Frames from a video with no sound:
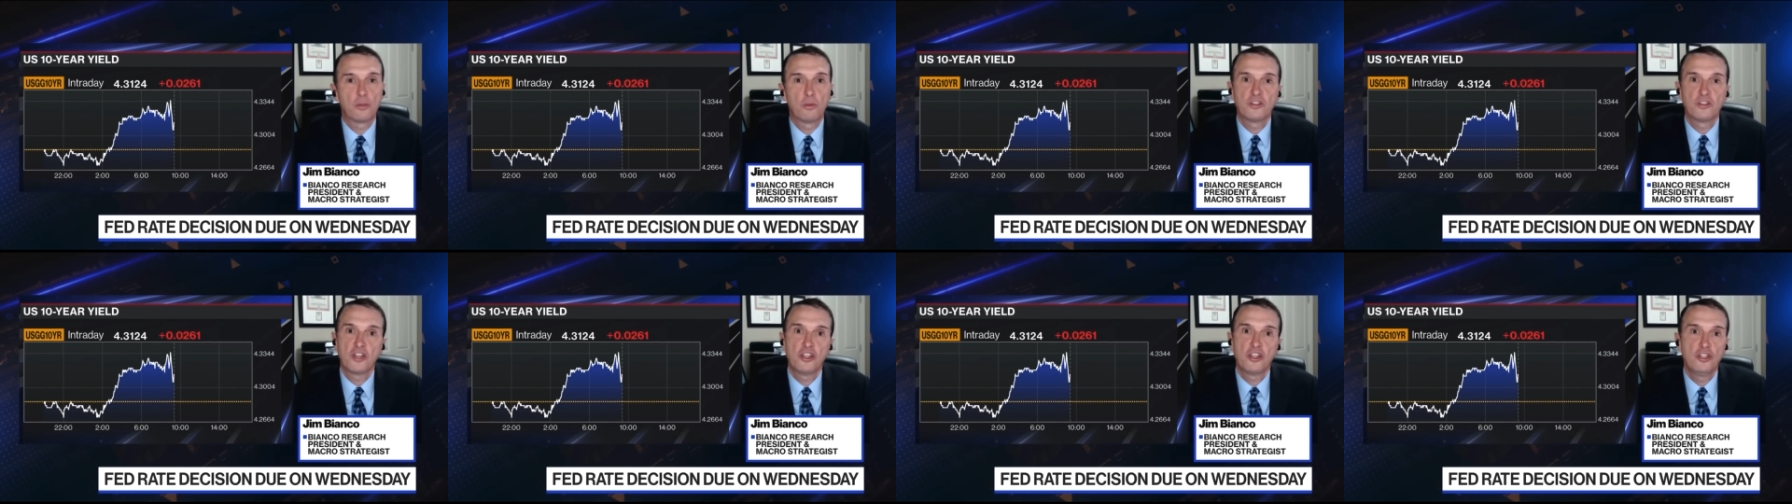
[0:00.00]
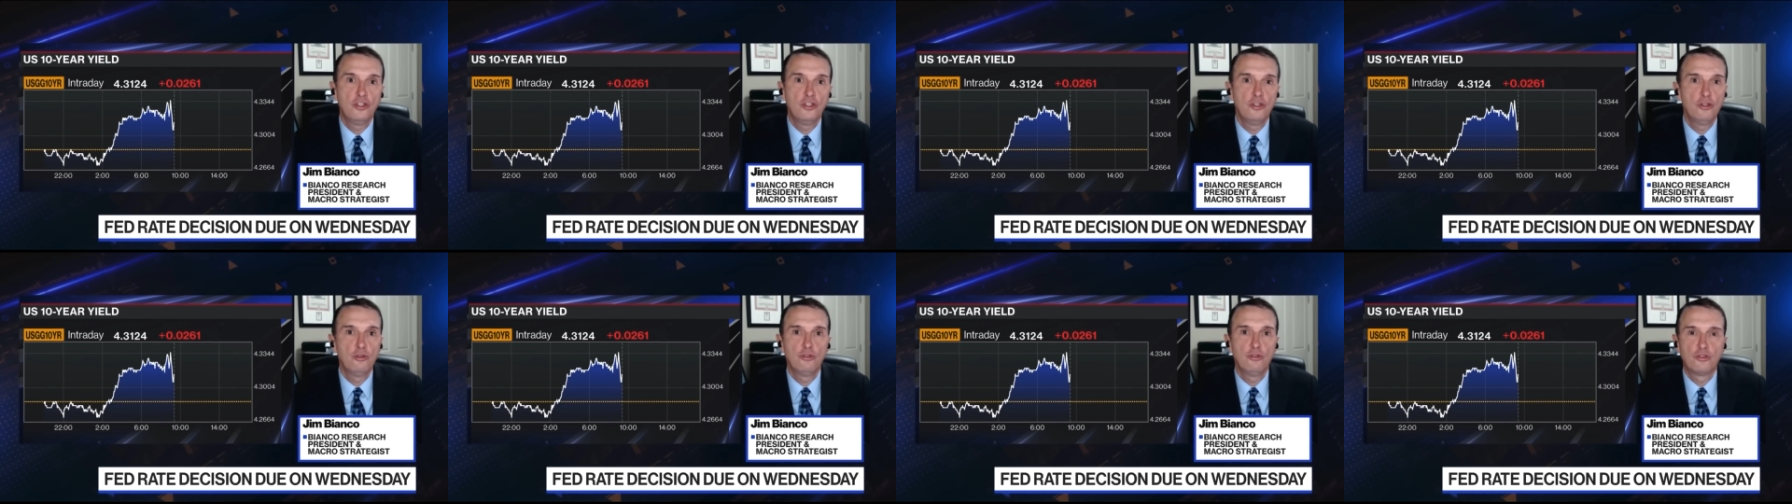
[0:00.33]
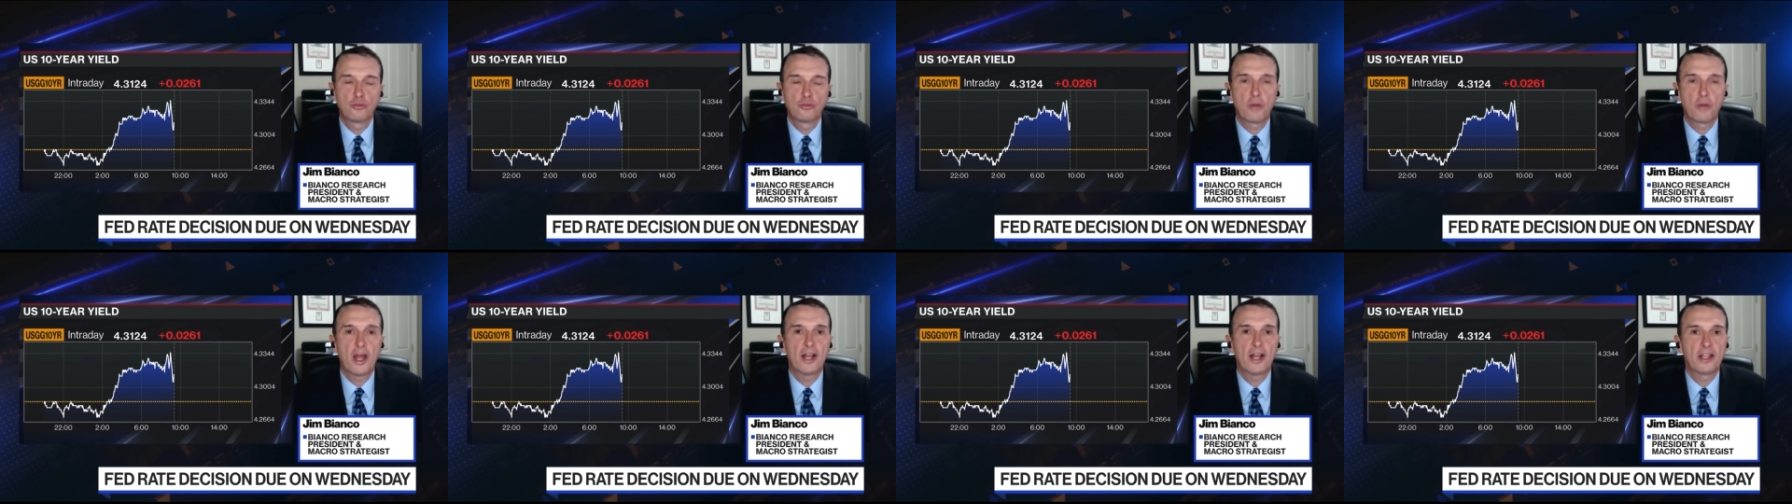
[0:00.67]
There was a
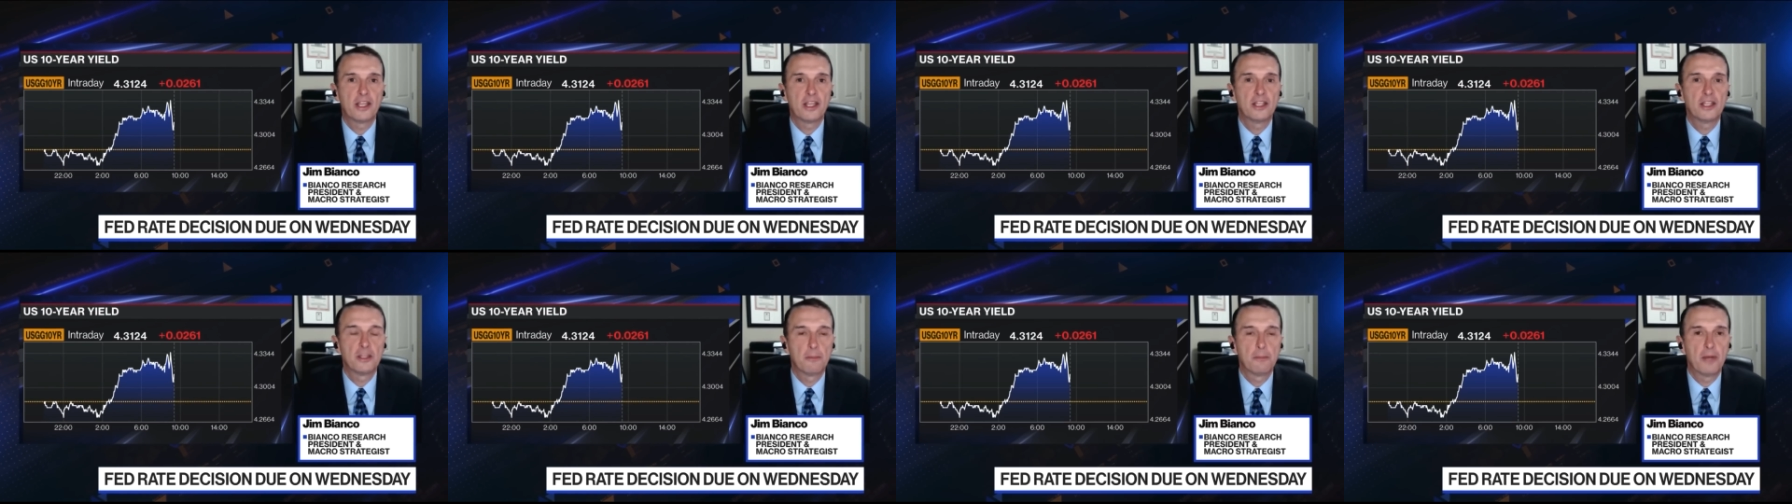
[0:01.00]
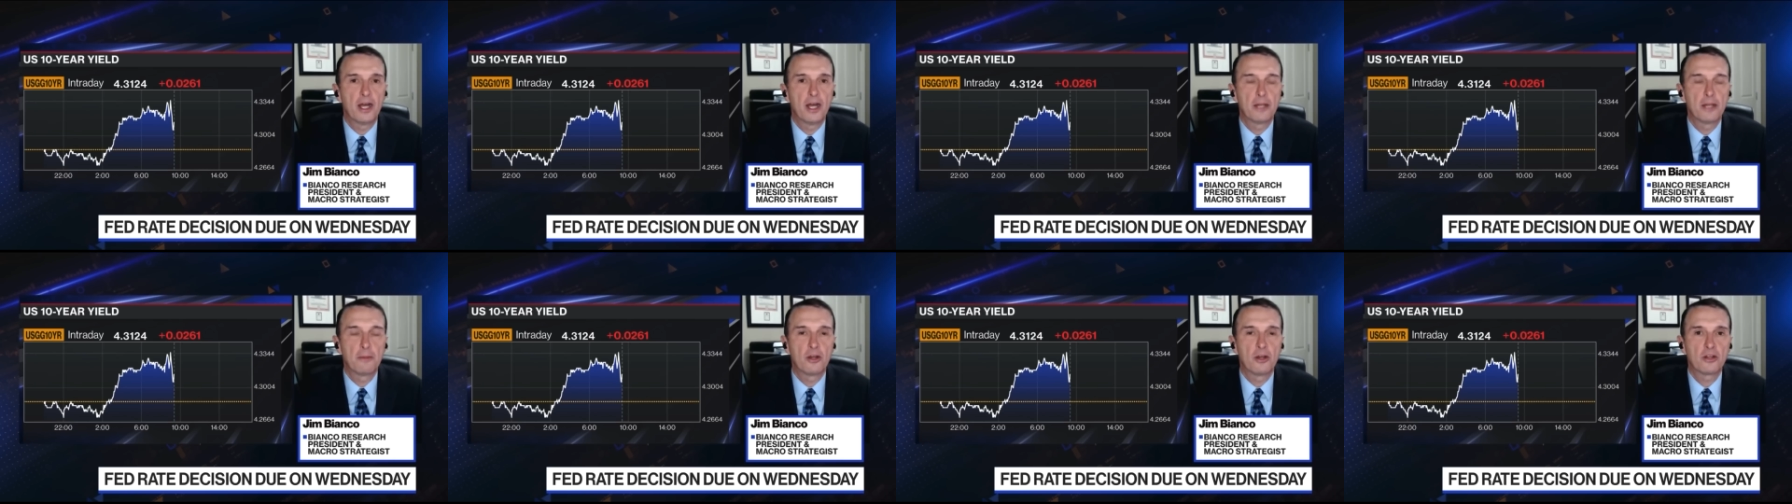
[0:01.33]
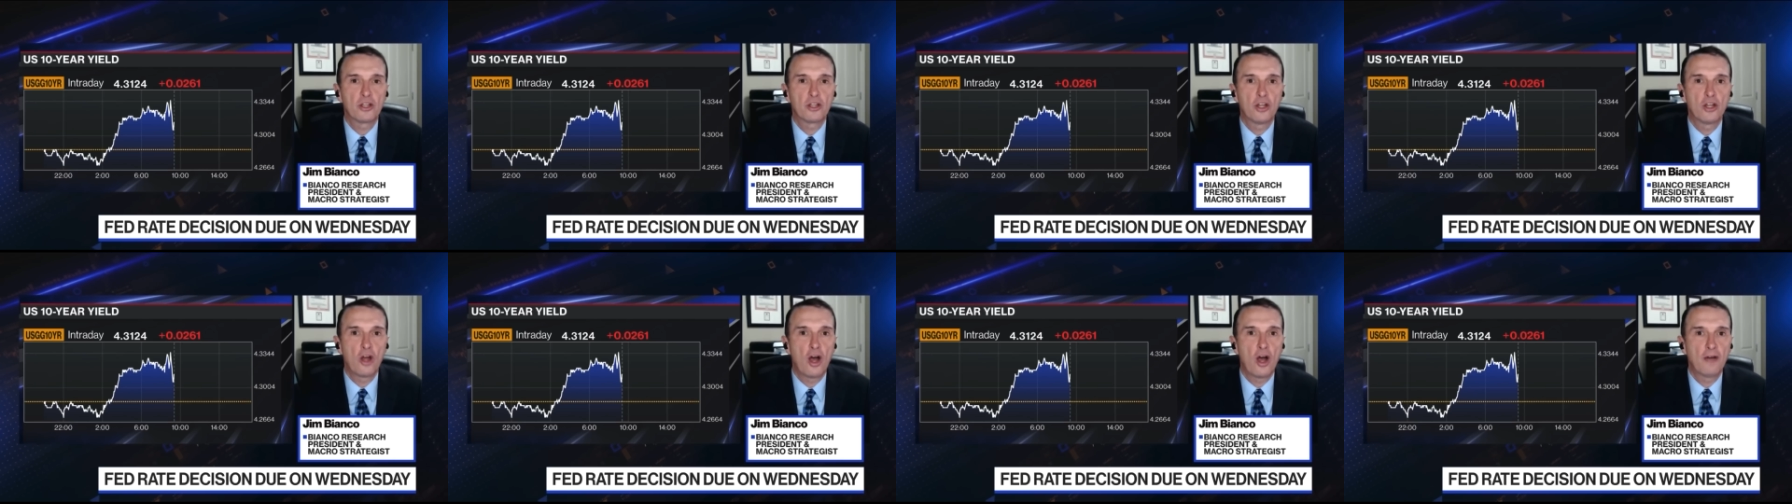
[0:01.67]
huge rally in the bond
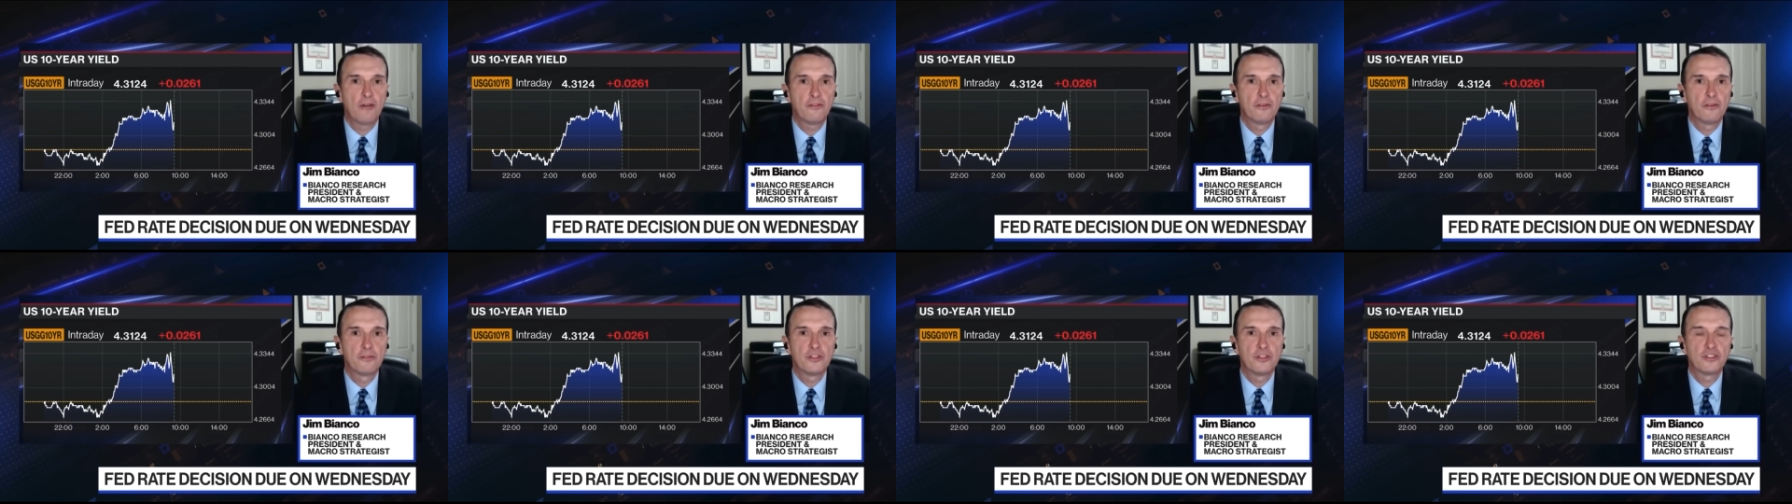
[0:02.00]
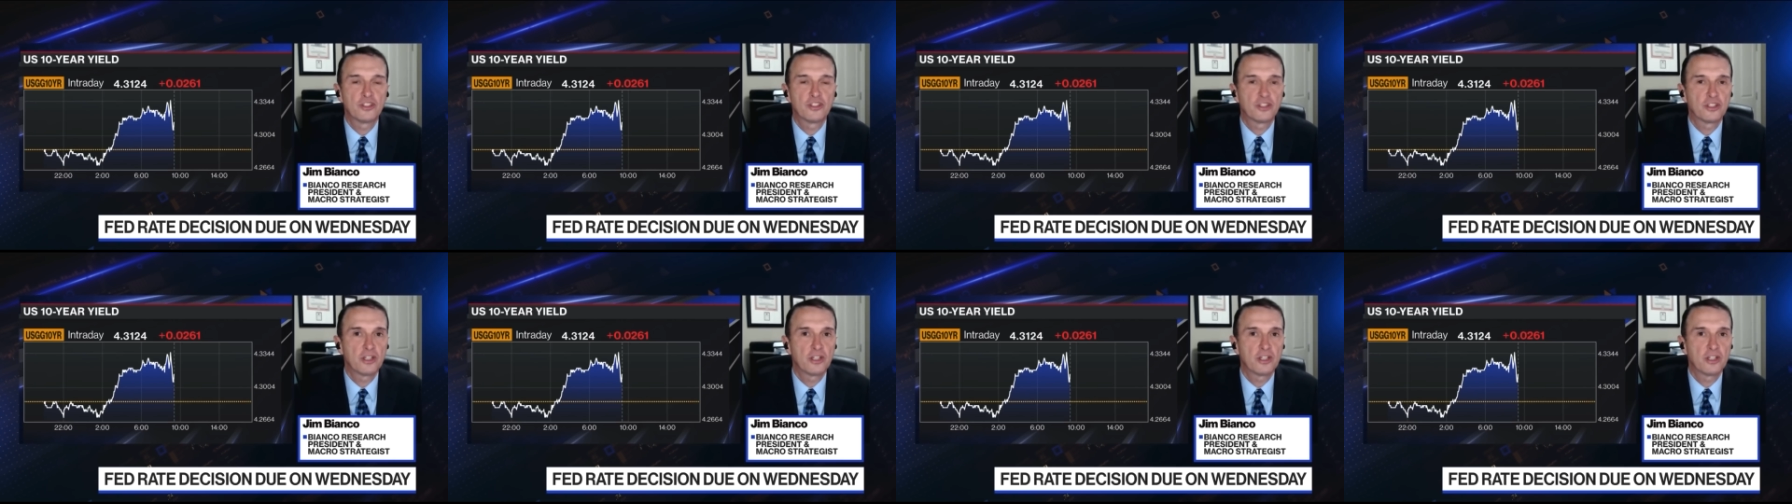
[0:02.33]
market off of the